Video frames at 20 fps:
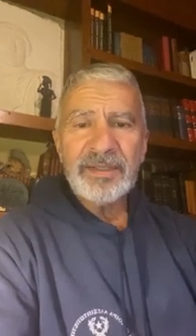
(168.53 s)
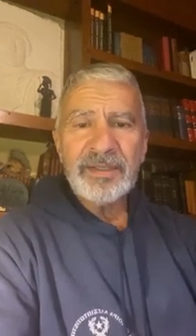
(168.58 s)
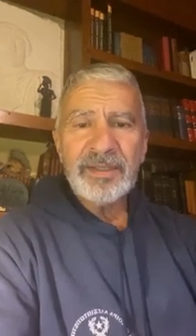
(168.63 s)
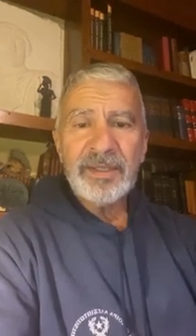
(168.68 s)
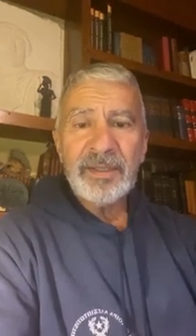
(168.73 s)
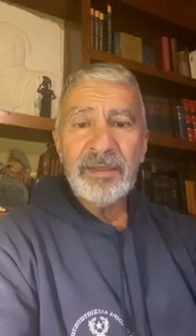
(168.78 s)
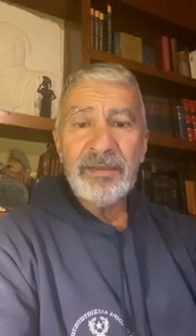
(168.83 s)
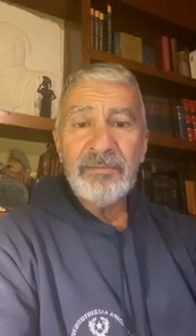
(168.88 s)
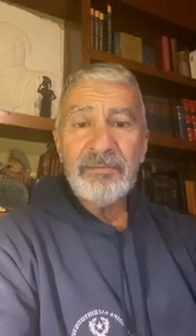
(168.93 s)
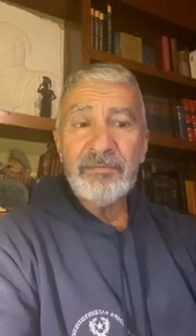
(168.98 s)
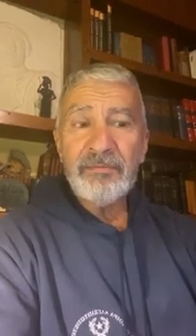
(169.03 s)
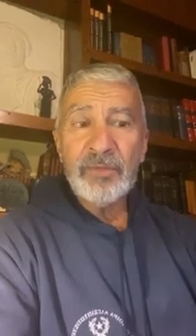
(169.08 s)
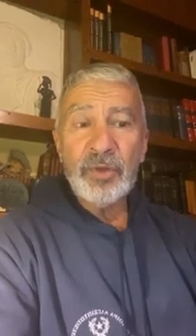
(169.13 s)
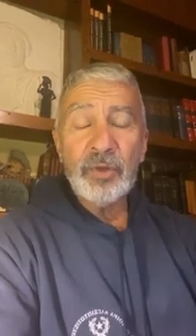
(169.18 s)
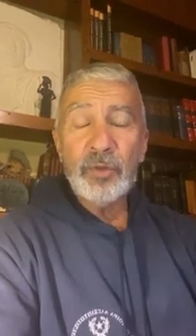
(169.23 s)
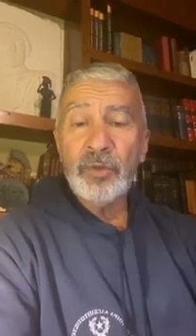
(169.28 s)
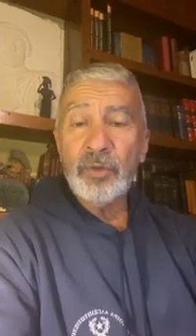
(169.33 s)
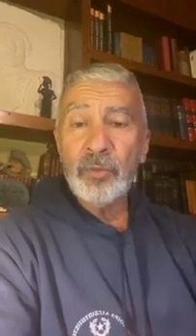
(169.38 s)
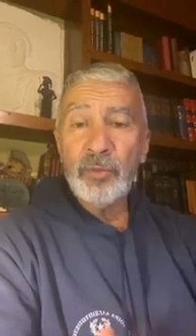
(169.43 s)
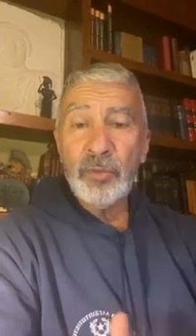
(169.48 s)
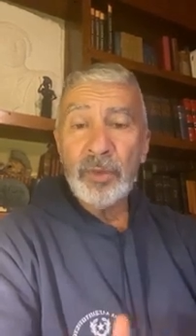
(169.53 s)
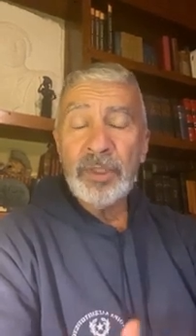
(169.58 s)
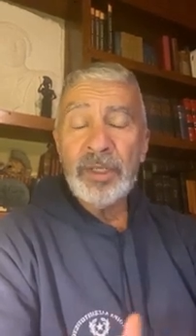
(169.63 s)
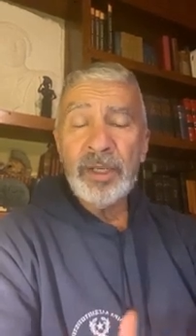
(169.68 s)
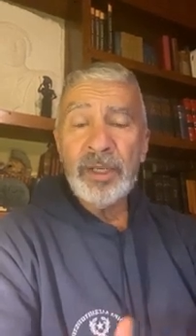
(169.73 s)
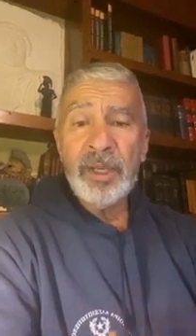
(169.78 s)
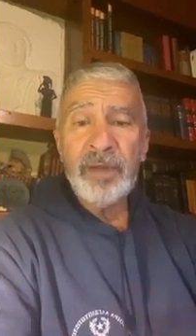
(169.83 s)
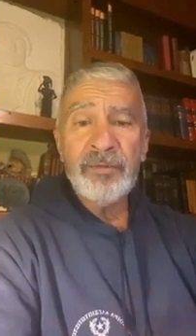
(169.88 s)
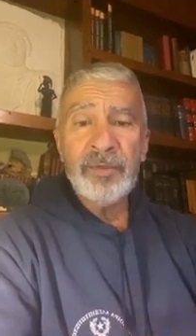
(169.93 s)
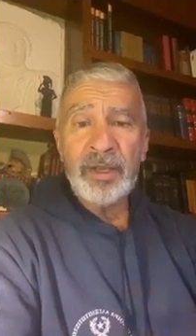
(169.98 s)
He grew to really
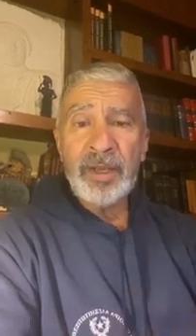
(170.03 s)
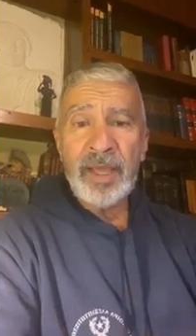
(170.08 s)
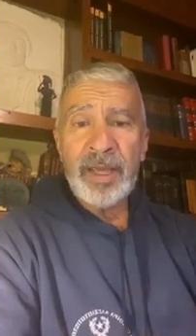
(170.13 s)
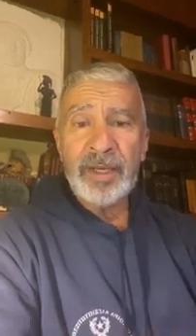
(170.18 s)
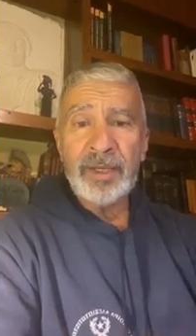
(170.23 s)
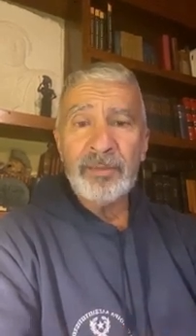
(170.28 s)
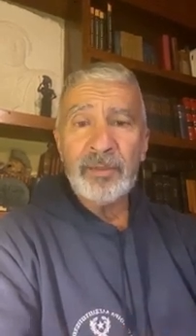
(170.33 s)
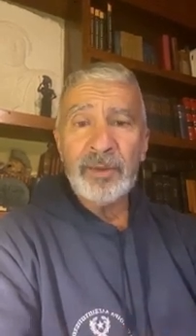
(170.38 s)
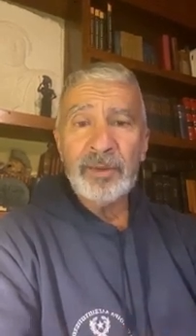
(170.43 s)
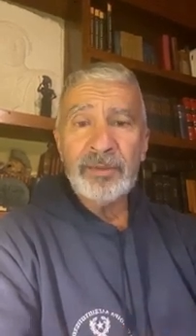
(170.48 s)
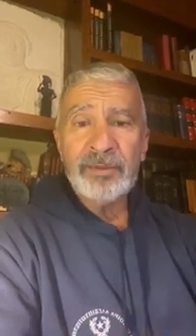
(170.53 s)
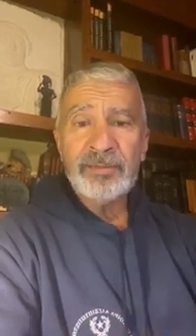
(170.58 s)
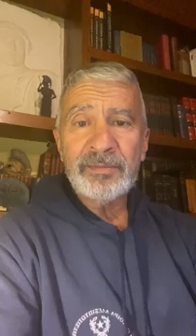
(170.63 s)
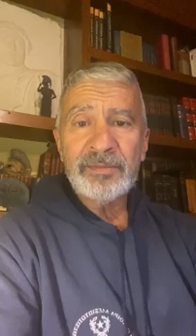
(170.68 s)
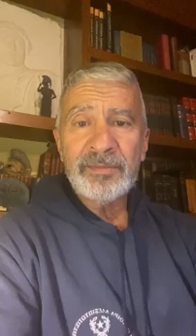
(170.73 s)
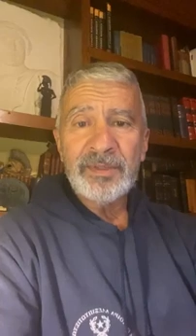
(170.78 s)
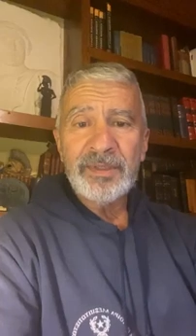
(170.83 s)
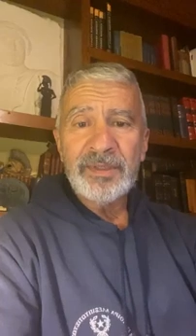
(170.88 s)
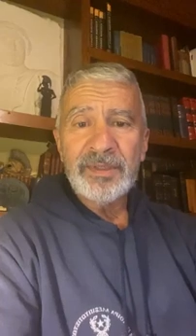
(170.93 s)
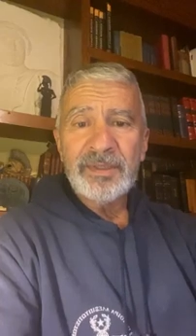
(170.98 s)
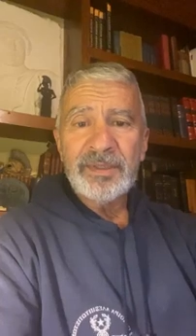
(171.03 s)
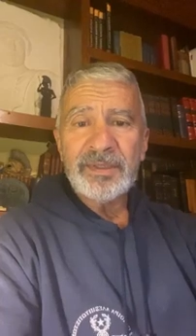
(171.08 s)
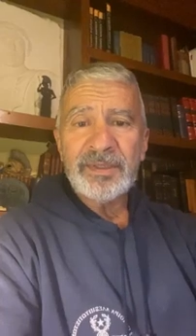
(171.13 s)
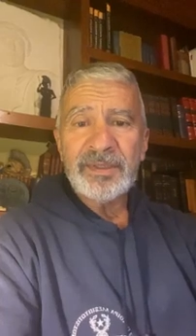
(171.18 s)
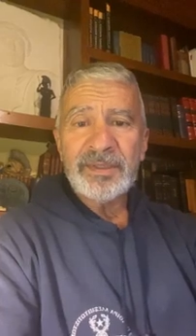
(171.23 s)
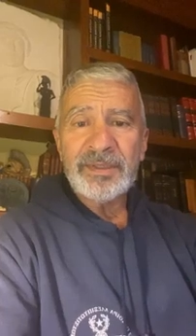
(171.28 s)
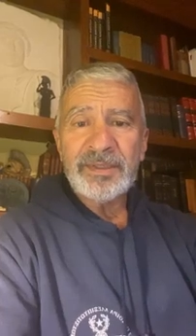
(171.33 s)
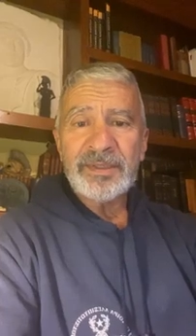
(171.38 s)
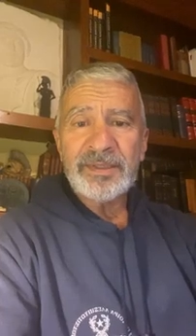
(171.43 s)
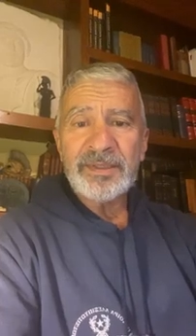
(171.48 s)
love that animal,
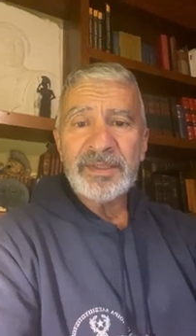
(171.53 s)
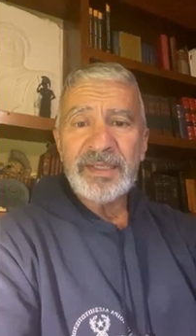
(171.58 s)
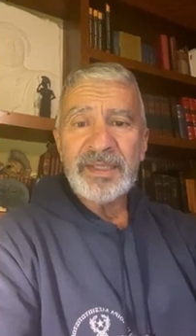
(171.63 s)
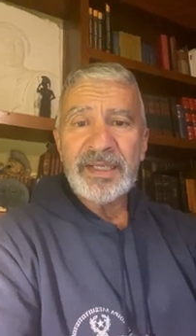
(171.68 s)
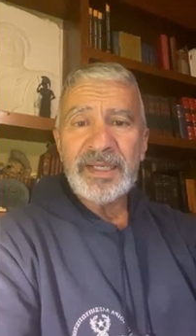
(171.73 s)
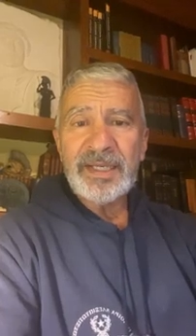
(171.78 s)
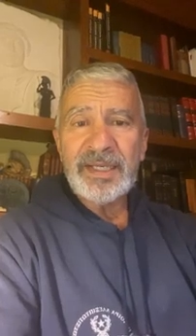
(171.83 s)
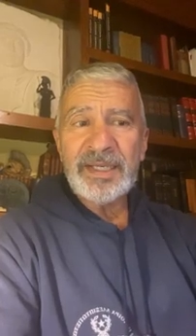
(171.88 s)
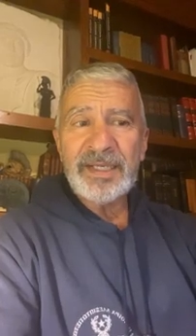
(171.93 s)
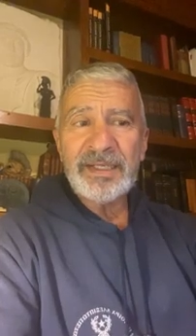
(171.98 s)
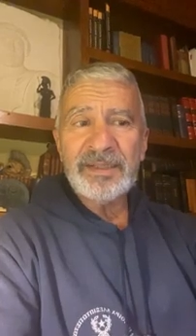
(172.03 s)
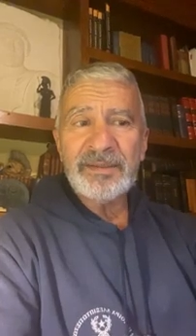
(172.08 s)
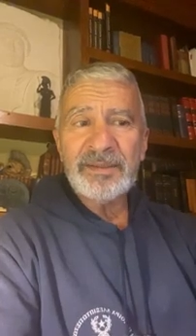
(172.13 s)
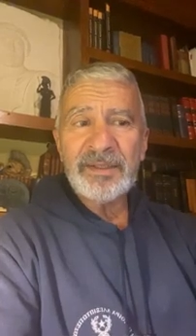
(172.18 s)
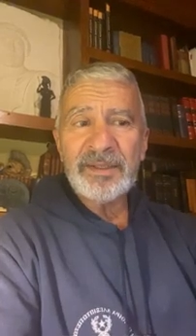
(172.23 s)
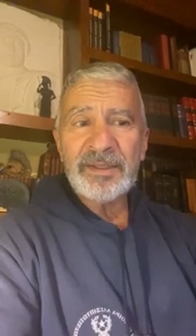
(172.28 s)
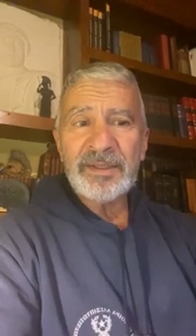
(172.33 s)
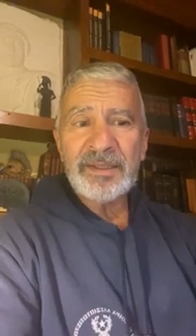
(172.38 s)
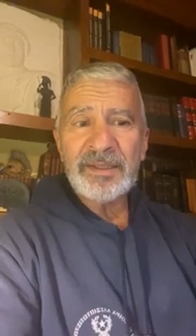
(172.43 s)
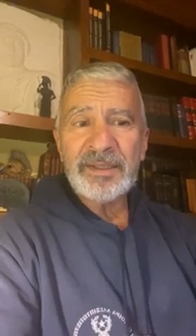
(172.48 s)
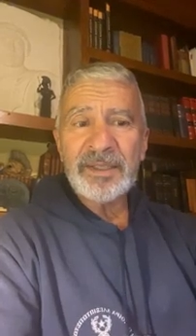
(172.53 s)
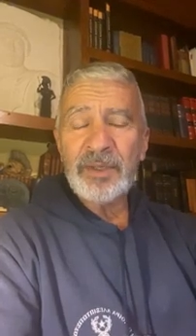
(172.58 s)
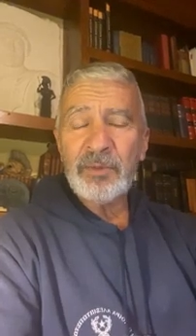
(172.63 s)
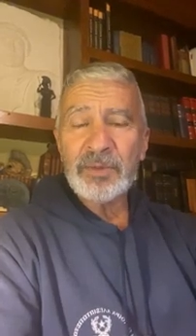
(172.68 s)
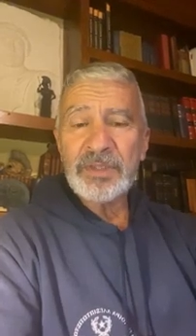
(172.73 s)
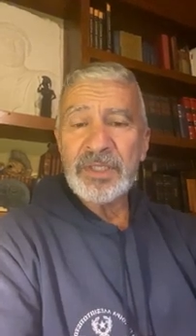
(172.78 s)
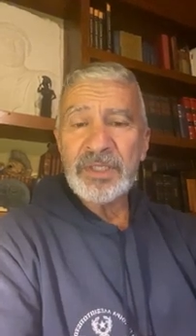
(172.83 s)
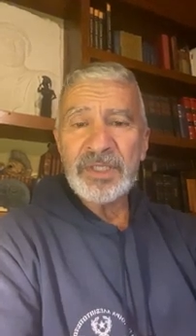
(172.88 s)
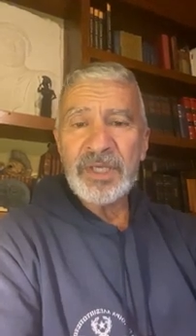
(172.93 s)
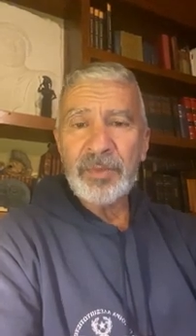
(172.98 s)
and he
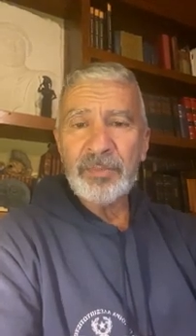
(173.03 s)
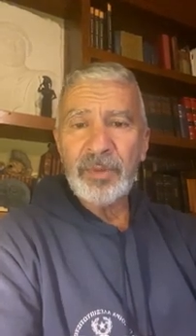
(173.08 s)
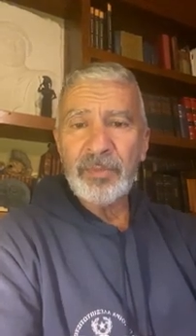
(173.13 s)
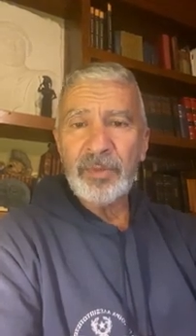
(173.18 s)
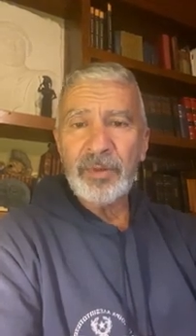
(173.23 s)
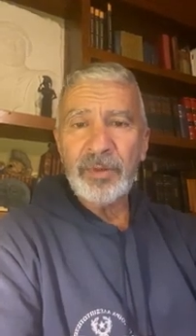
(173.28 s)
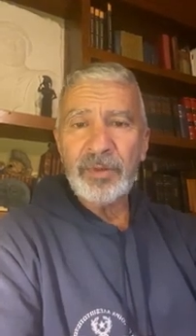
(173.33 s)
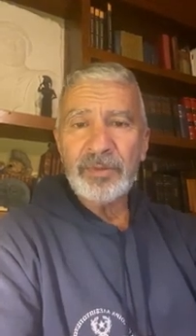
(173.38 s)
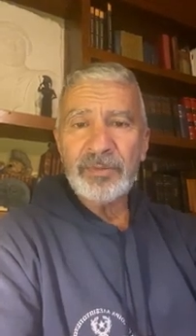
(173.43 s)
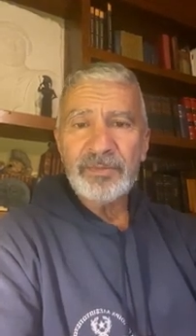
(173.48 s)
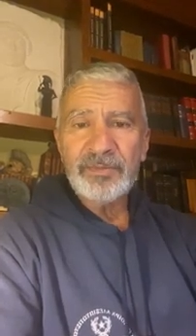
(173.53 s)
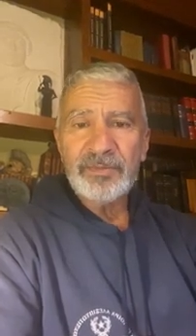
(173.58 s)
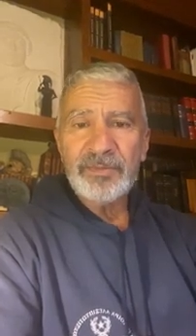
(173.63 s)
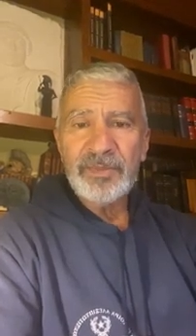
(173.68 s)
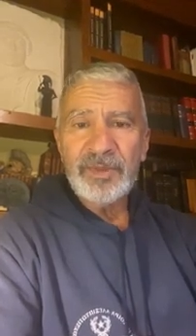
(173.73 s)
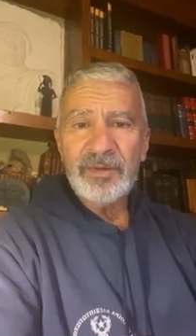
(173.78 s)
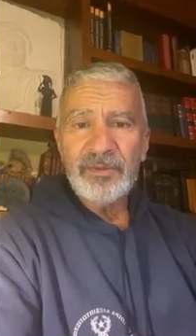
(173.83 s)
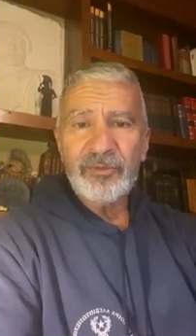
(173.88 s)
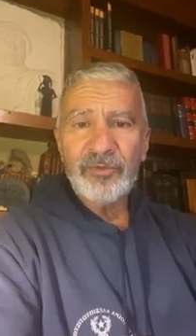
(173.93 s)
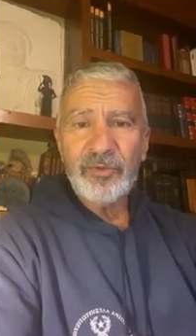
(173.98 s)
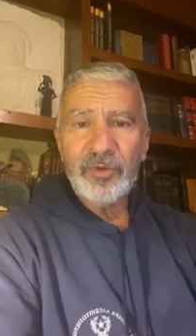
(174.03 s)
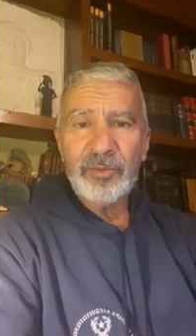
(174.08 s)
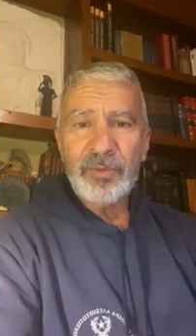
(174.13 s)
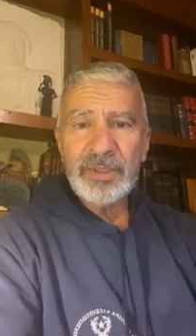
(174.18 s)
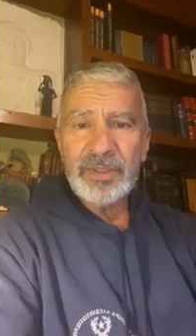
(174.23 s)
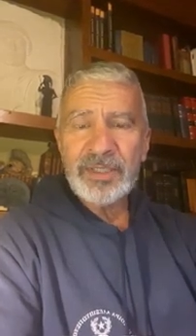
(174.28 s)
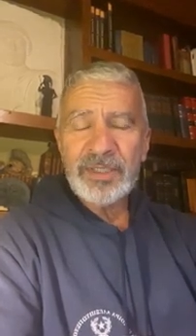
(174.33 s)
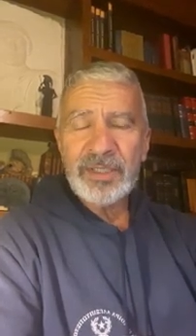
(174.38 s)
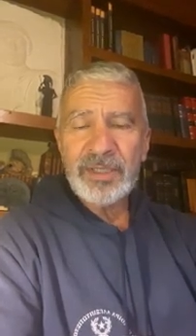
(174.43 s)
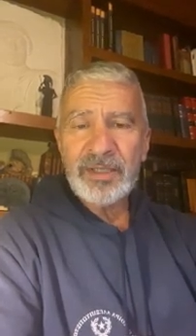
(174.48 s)
was inseparable from
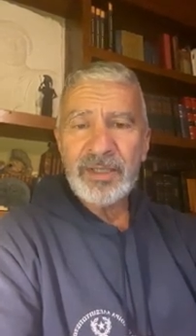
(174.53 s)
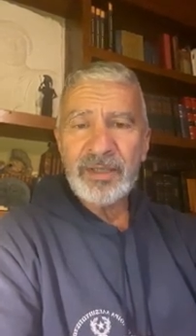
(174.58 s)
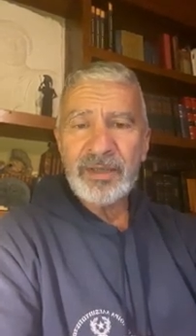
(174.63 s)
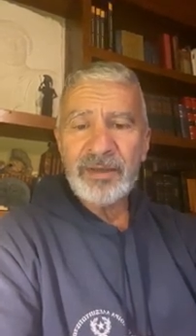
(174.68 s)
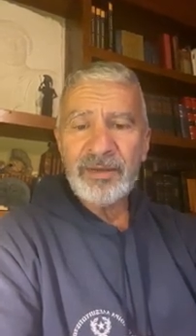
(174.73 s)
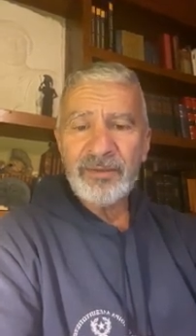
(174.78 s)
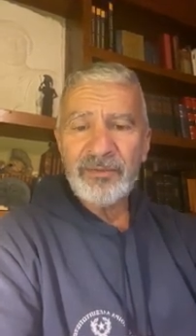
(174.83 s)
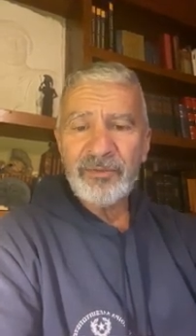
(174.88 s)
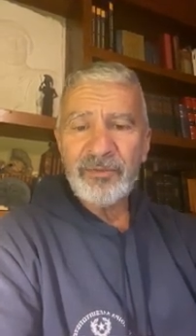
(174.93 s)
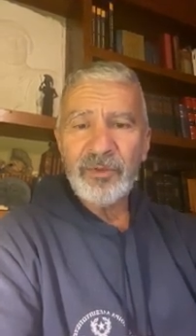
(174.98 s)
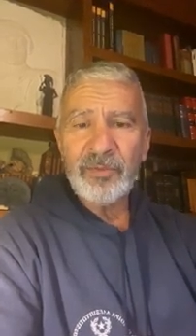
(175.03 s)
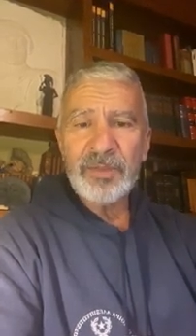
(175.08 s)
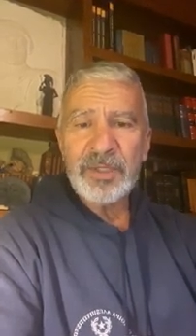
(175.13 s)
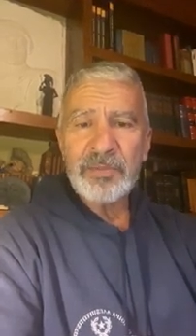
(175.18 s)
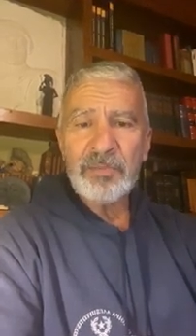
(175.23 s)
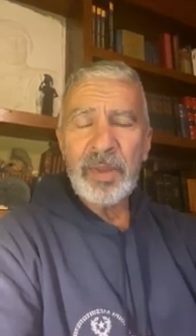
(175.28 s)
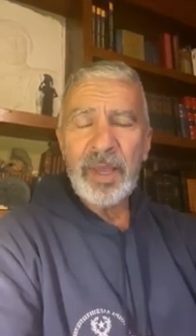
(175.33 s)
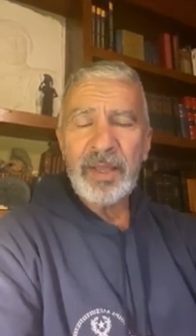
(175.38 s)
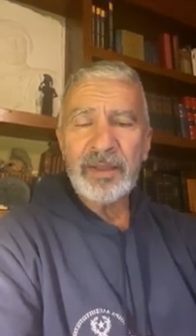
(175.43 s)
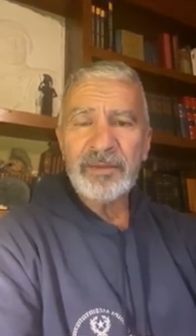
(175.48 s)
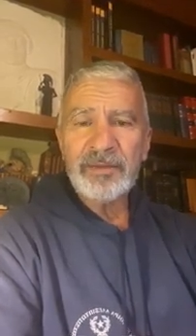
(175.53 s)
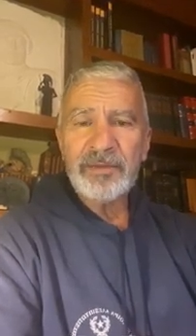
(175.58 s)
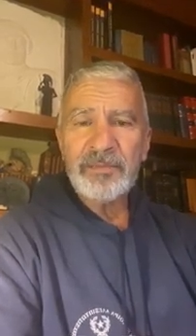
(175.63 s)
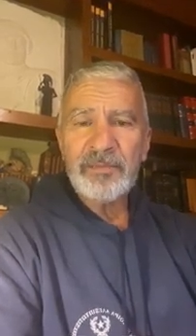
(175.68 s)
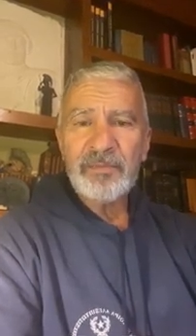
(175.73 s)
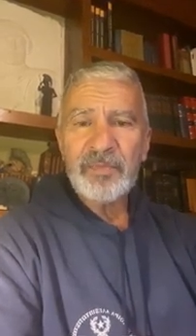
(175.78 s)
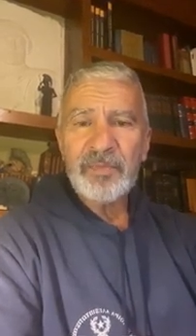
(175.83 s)
his pet.